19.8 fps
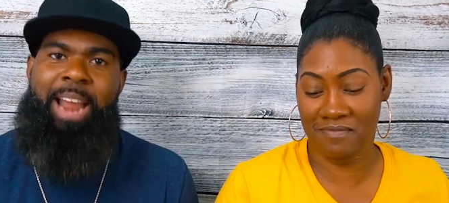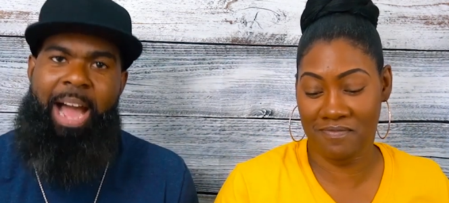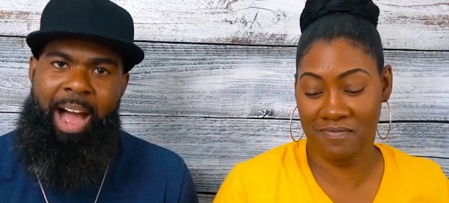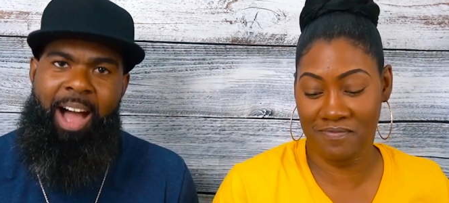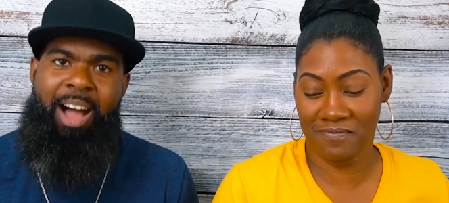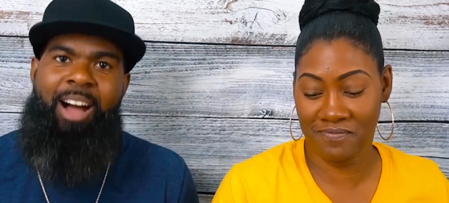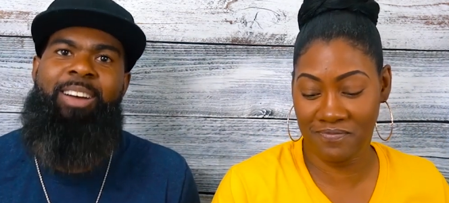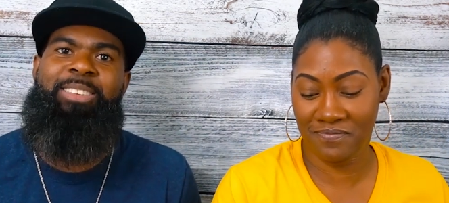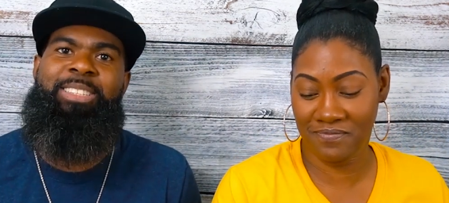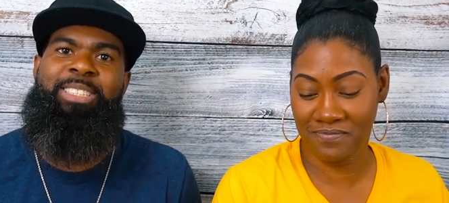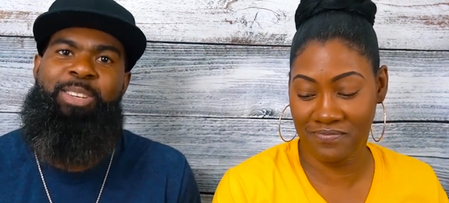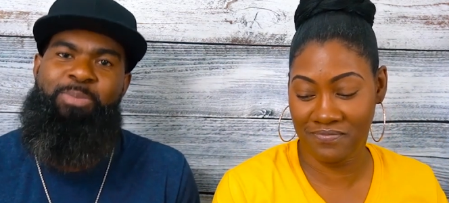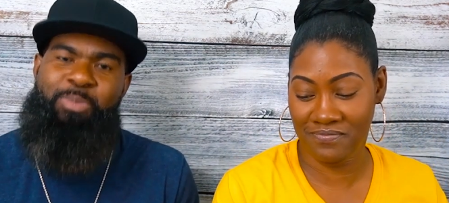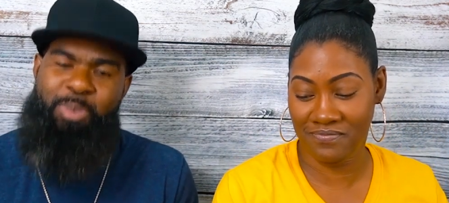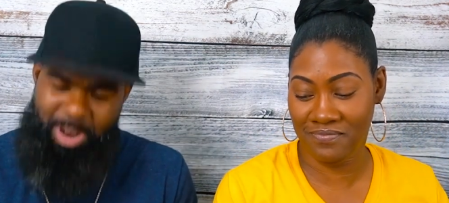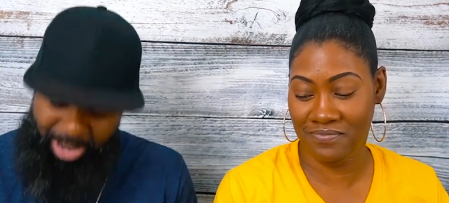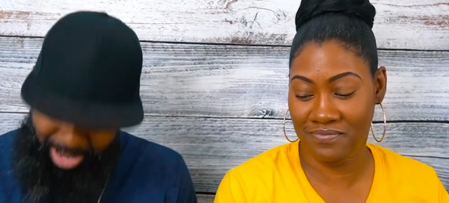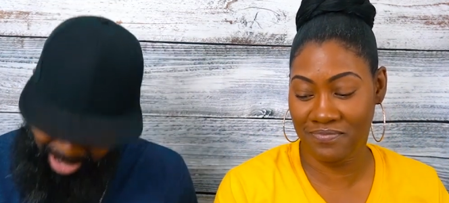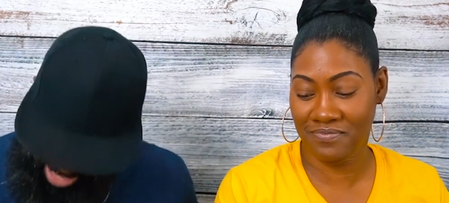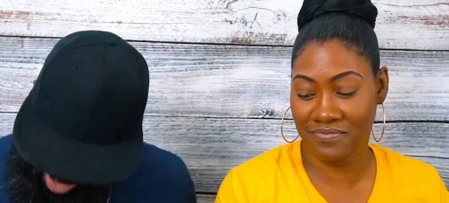Speaker 1: nah, she
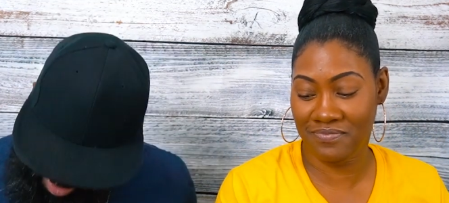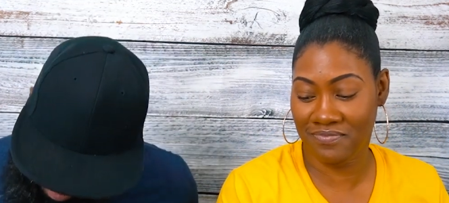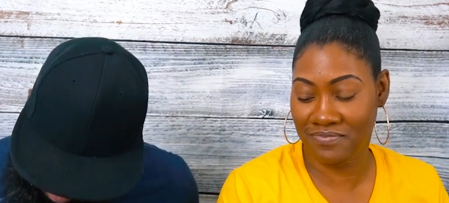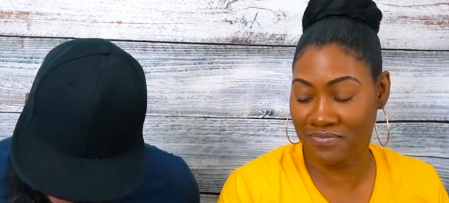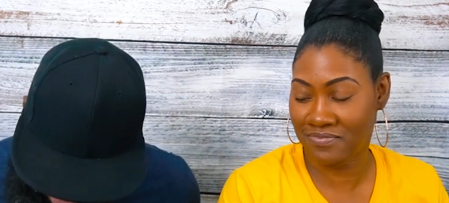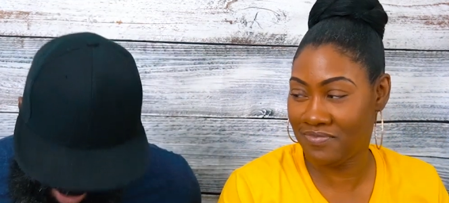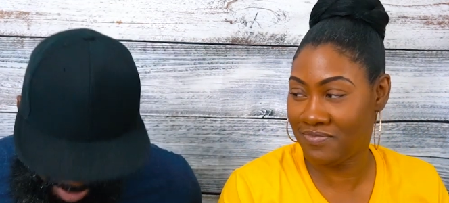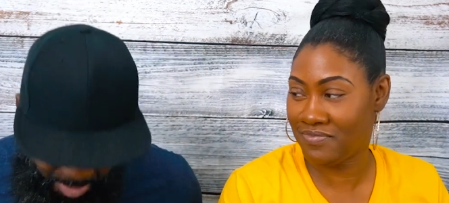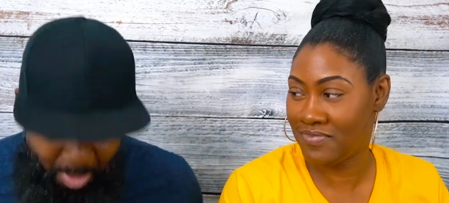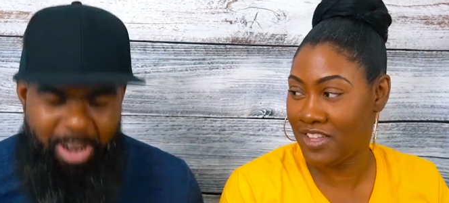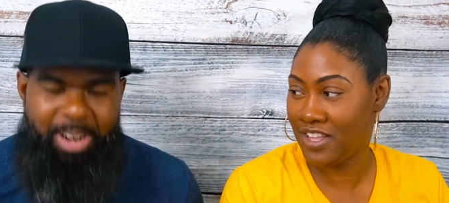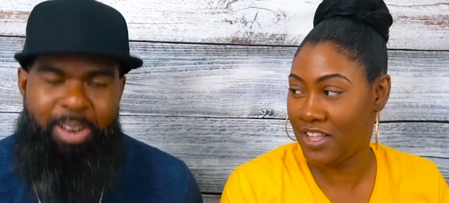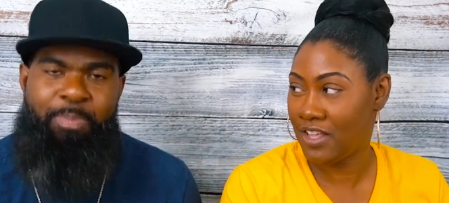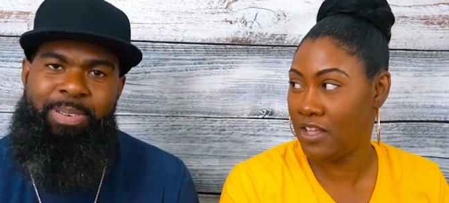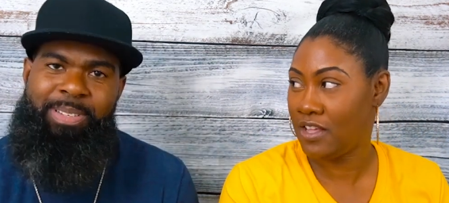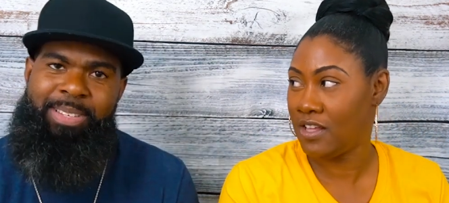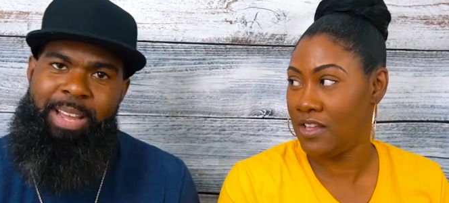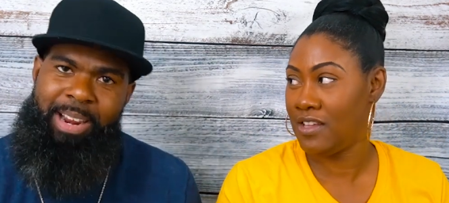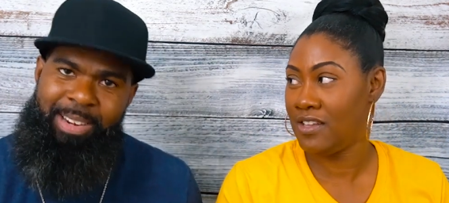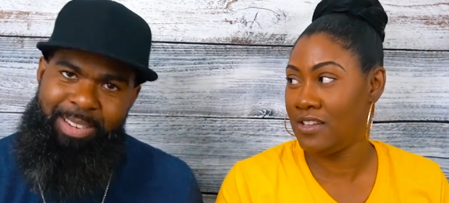wanted to keep. She wanted to
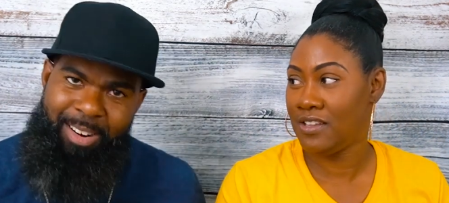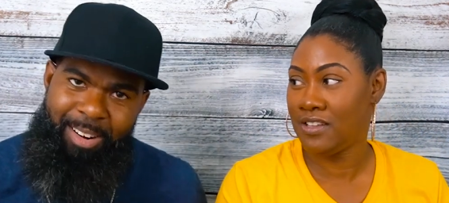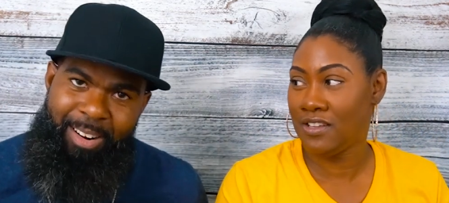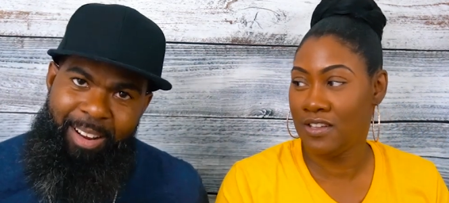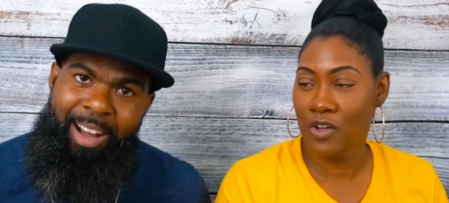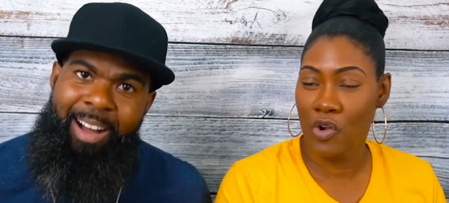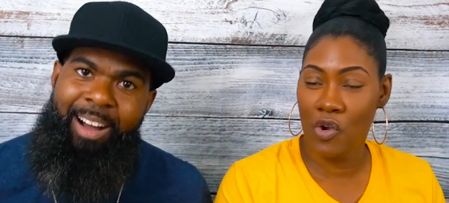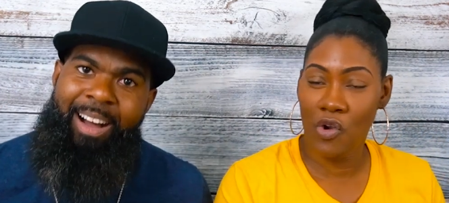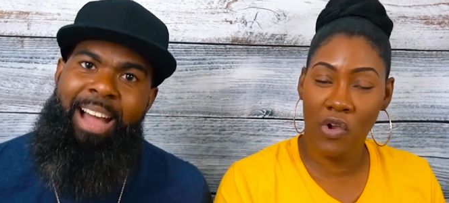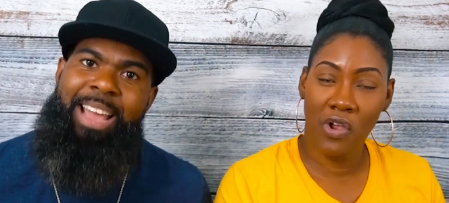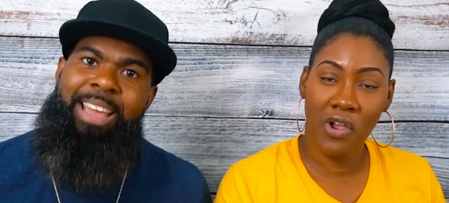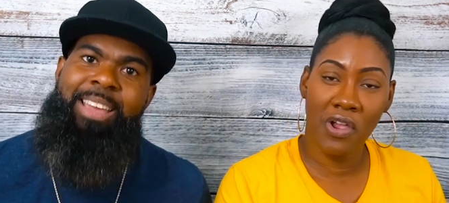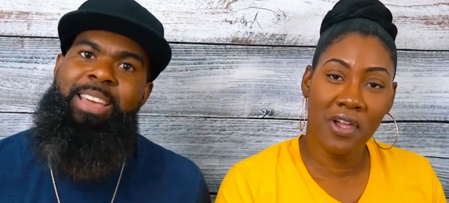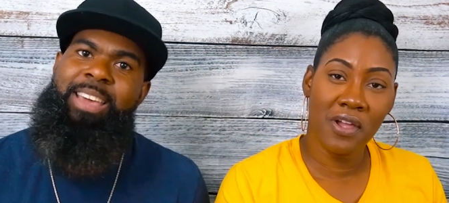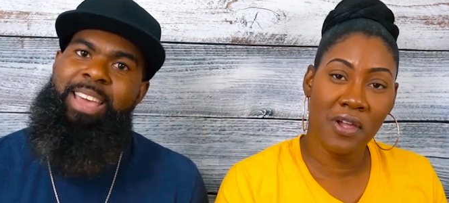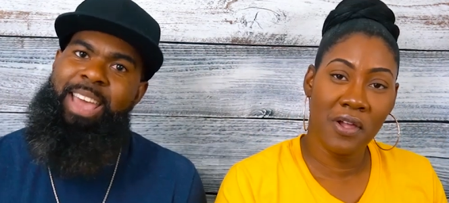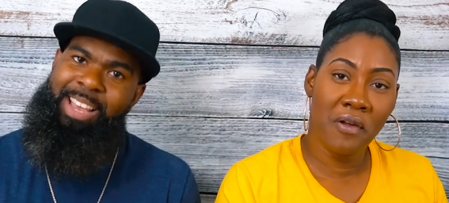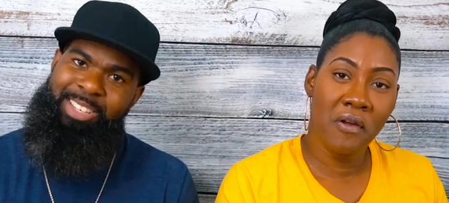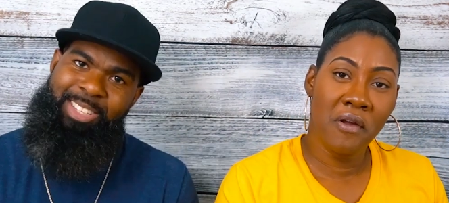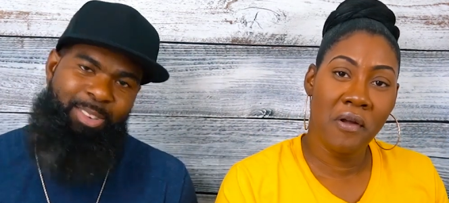protect her heart,
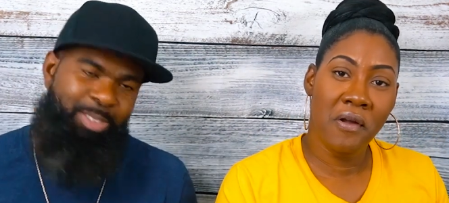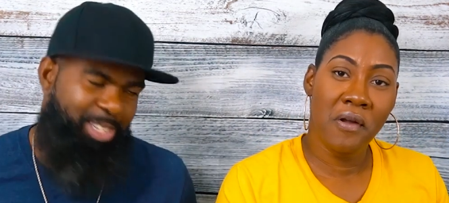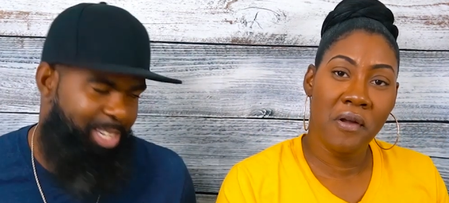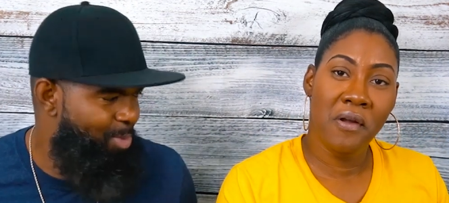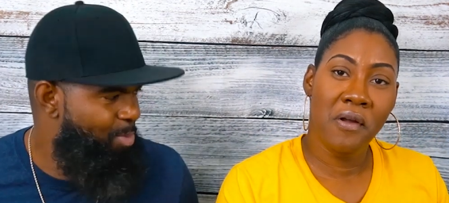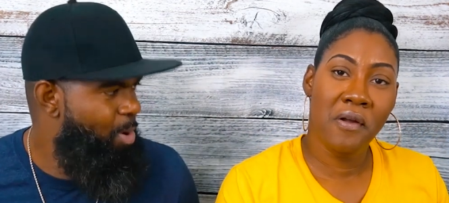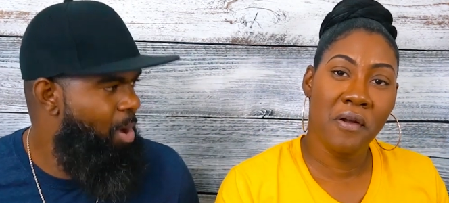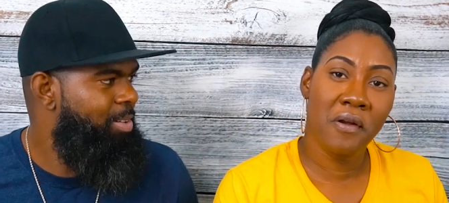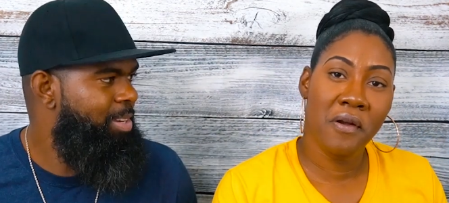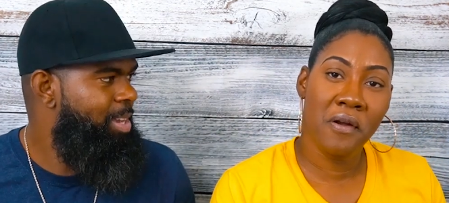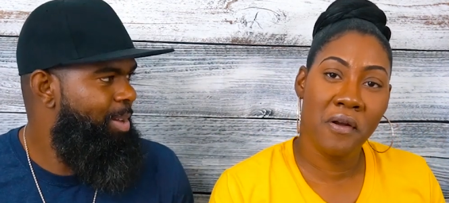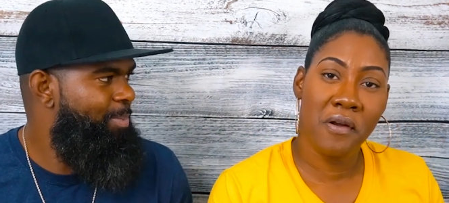and so she walked